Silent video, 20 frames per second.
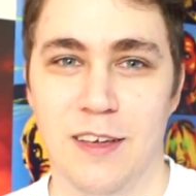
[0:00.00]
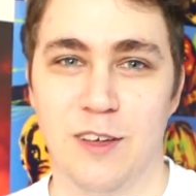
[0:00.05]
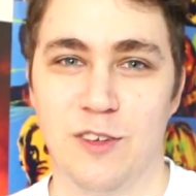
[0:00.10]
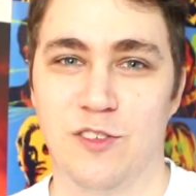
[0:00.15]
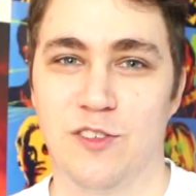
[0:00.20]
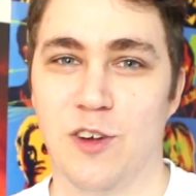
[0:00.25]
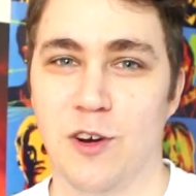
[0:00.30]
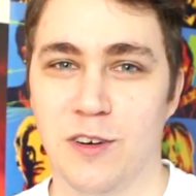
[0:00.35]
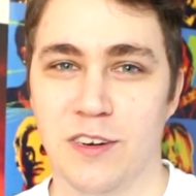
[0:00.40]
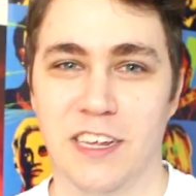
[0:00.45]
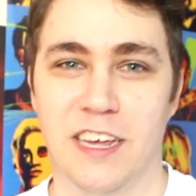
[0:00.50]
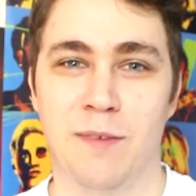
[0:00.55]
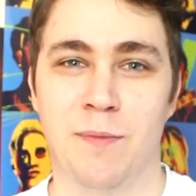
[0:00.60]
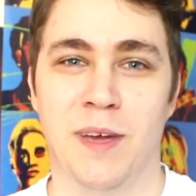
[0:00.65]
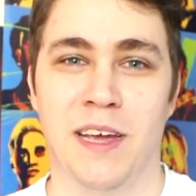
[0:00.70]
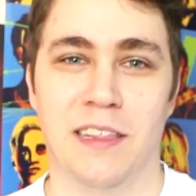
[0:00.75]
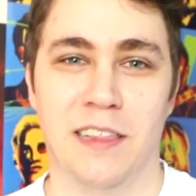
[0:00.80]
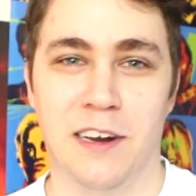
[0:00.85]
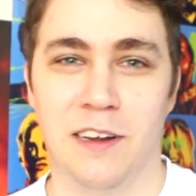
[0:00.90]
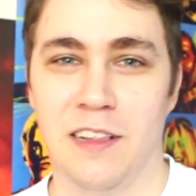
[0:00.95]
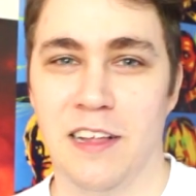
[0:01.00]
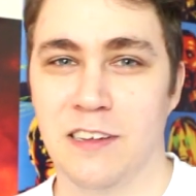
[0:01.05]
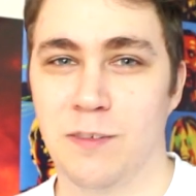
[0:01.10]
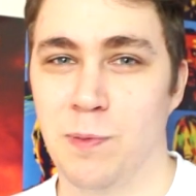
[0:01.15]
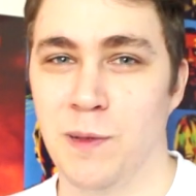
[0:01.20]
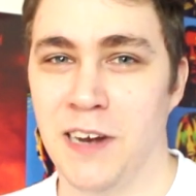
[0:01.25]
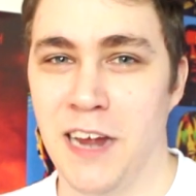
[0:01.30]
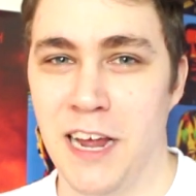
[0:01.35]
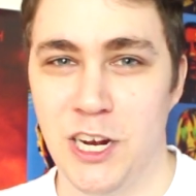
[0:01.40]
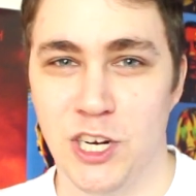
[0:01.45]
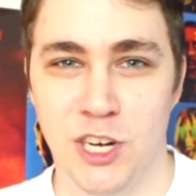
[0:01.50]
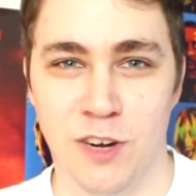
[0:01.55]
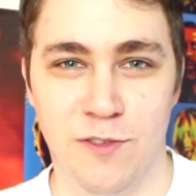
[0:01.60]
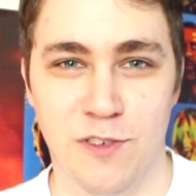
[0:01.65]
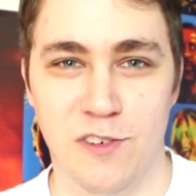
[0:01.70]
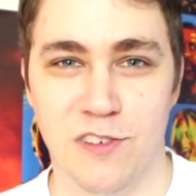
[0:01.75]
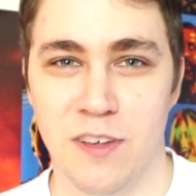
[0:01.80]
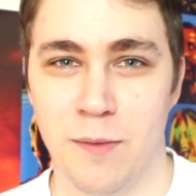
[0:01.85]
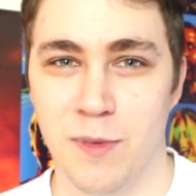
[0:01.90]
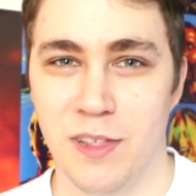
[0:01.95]
Start to give me a little explanation
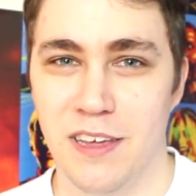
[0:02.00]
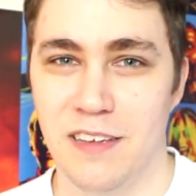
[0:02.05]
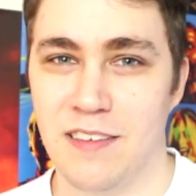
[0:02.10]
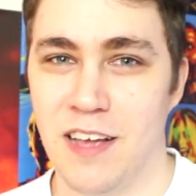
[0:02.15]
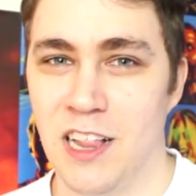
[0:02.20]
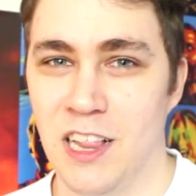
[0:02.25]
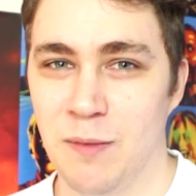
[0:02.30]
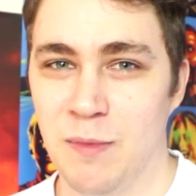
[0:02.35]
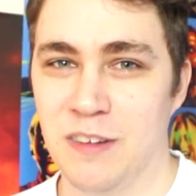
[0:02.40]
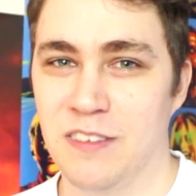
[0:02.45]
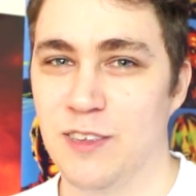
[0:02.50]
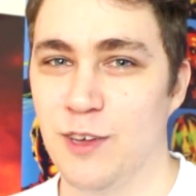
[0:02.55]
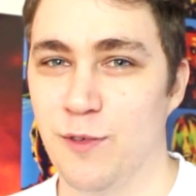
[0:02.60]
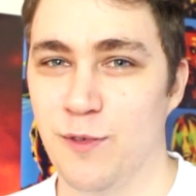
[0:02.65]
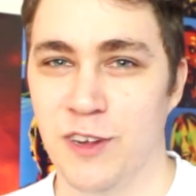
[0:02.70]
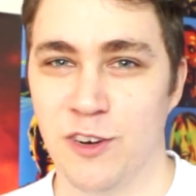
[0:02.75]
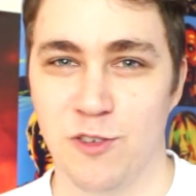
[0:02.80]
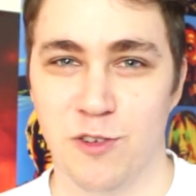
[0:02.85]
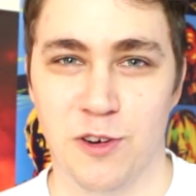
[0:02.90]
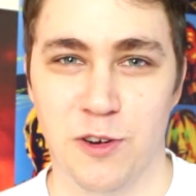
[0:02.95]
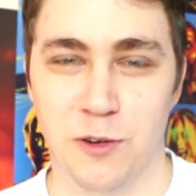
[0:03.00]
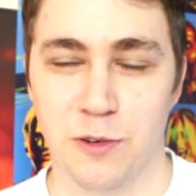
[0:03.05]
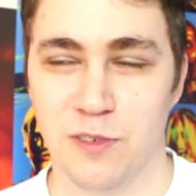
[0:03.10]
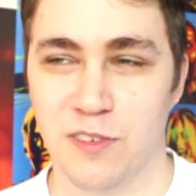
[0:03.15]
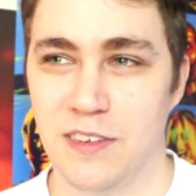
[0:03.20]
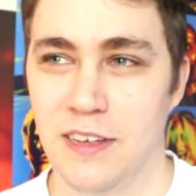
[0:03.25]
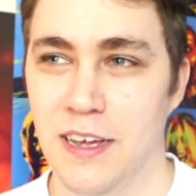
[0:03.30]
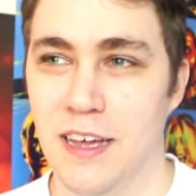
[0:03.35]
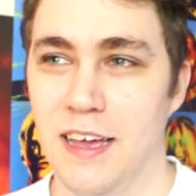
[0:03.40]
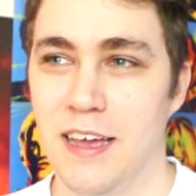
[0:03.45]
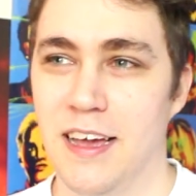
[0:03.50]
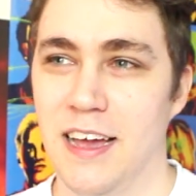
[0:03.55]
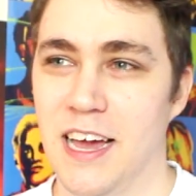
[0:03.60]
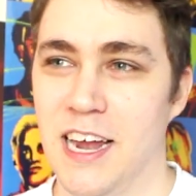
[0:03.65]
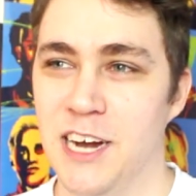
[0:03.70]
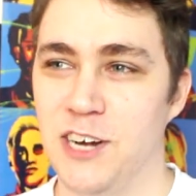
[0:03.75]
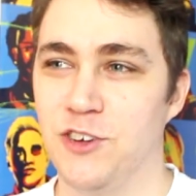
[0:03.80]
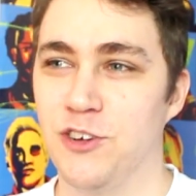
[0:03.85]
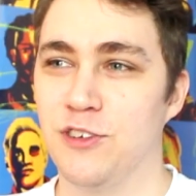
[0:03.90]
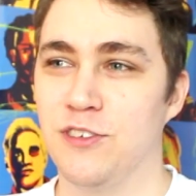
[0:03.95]
for some of these elements that you've introduced, and
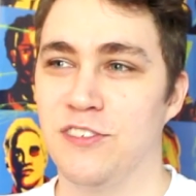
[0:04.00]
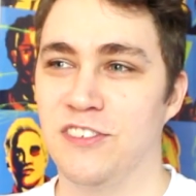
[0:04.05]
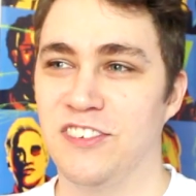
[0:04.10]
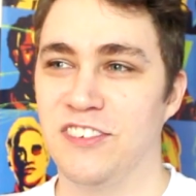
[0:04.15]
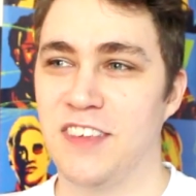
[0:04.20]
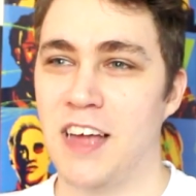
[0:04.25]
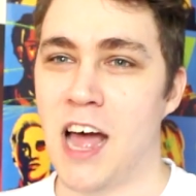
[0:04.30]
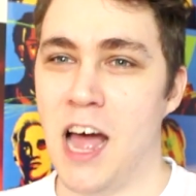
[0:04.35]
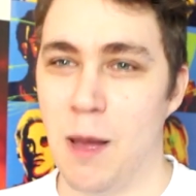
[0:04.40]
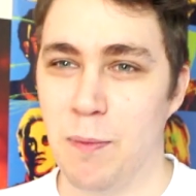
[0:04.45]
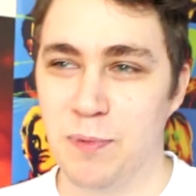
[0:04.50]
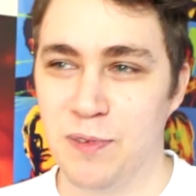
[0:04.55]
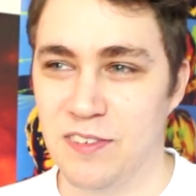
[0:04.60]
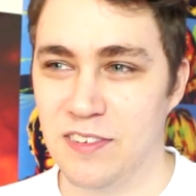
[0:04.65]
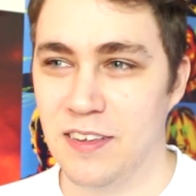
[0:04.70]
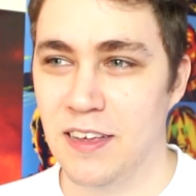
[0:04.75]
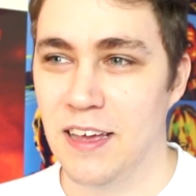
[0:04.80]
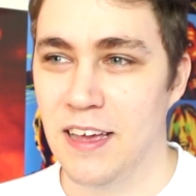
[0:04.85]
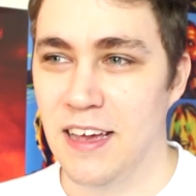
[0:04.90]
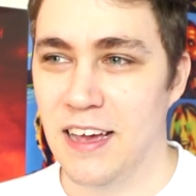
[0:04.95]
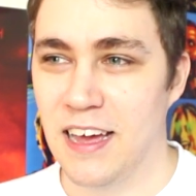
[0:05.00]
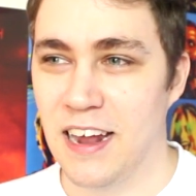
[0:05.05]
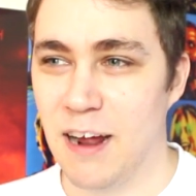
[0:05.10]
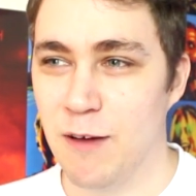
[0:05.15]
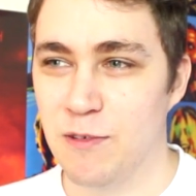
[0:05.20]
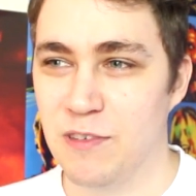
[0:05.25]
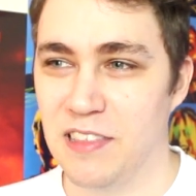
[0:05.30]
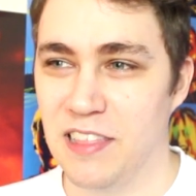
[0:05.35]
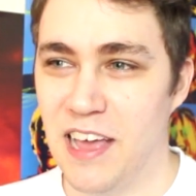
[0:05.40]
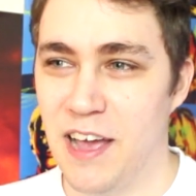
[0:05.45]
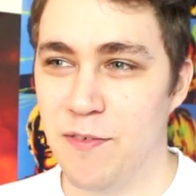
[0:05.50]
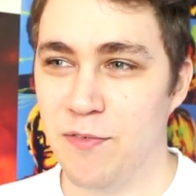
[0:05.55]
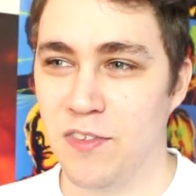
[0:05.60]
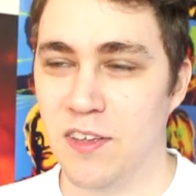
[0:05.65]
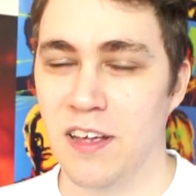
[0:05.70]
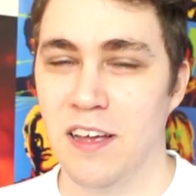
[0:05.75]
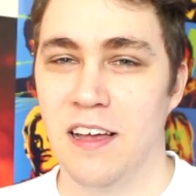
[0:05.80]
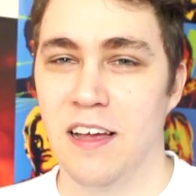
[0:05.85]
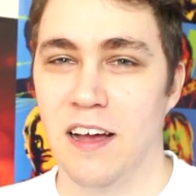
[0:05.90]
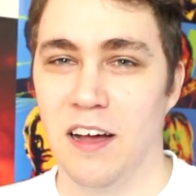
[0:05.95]
it just stops, and I was
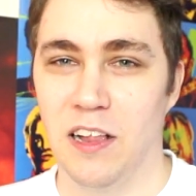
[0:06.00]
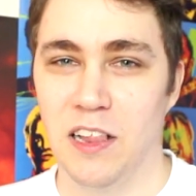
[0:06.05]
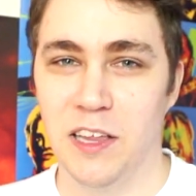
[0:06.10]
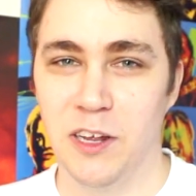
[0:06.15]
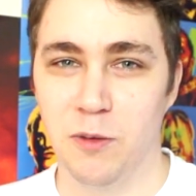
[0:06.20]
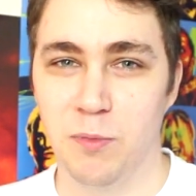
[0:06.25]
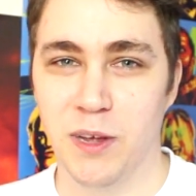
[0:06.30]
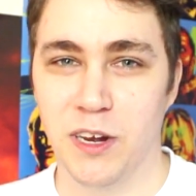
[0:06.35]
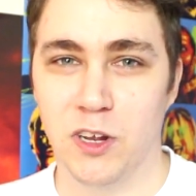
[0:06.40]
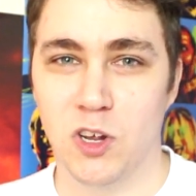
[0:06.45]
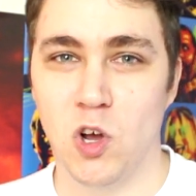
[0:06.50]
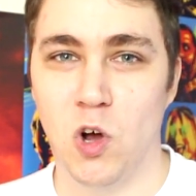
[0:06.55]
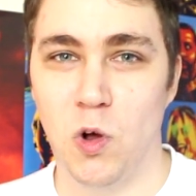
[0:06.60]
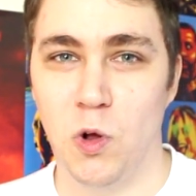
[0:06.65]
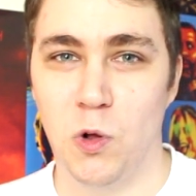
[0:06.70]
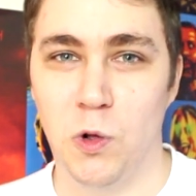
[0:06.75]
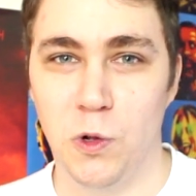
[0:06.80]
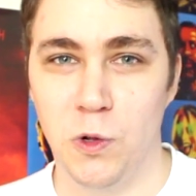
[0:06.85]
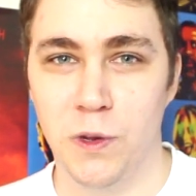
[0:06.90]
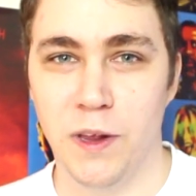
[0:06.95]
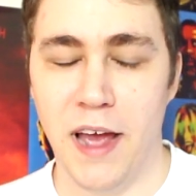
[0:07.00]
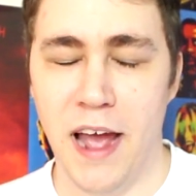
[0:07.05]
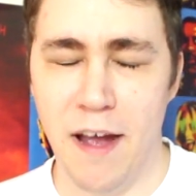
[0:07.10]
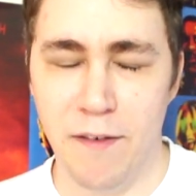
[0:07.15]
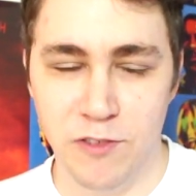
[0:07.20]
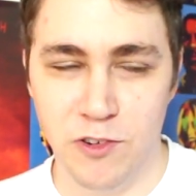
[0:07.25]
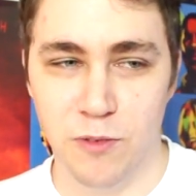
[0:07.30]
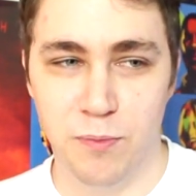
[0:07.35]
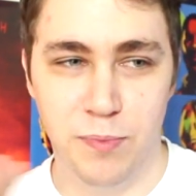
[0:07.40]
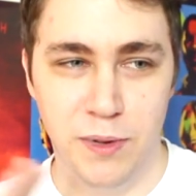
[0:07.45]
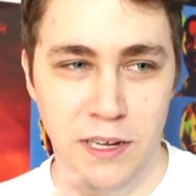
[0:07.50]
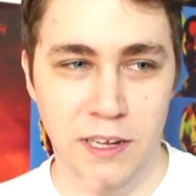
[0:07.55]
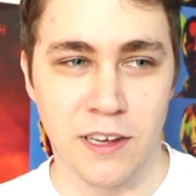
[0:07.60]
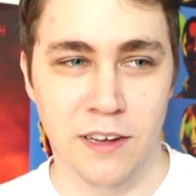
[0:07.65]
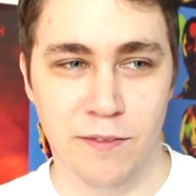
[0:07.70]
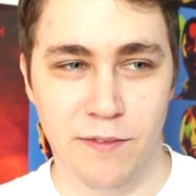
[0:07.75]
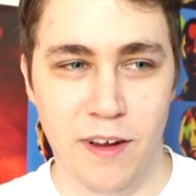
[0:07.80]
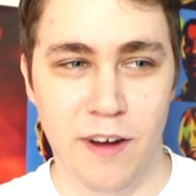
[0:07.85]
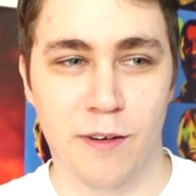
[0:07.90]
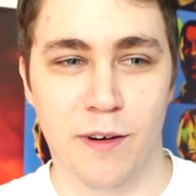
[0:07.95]
left a little bit cold after
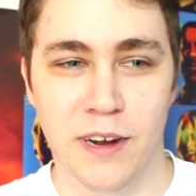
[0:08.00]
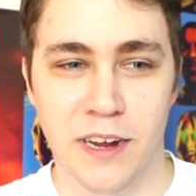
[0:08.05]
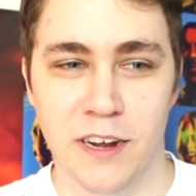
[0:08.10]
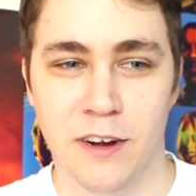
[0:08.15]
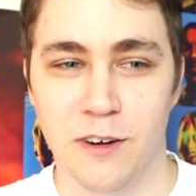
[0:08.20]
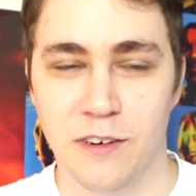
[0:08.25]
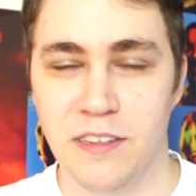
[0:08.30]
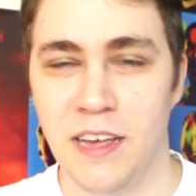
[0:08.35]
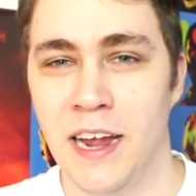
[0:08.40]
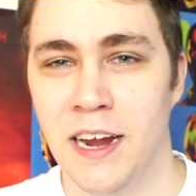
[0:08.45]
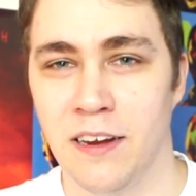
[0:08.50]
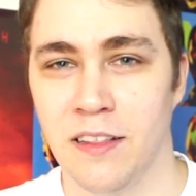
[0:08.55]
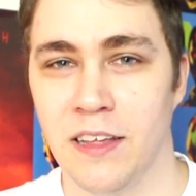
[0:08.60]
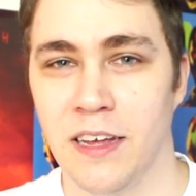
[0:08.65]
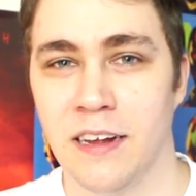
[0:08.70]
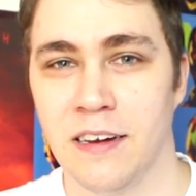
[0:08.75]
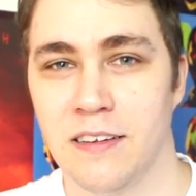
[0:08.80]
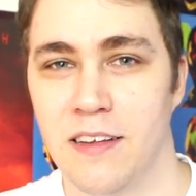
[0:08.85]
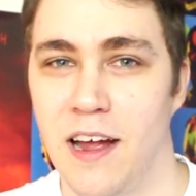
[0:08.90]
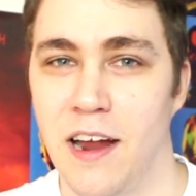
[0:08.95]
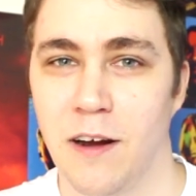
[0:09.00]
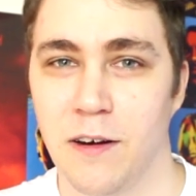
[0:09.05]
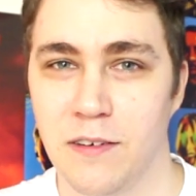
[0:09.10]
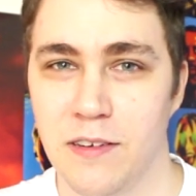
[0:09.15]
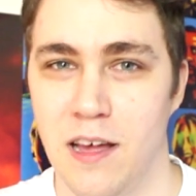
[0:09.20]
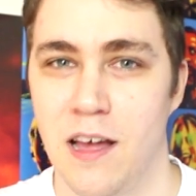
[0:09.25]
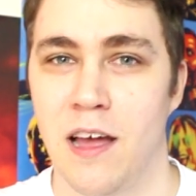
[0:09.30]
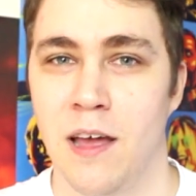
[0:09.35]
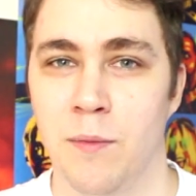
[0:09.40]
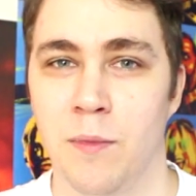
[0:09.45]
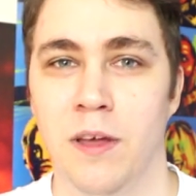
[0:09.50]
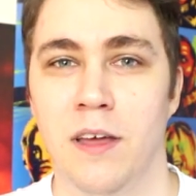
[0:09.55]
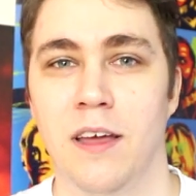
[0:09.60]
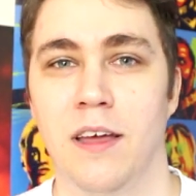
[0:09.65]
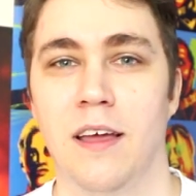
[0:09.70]
being very entertained the entire time.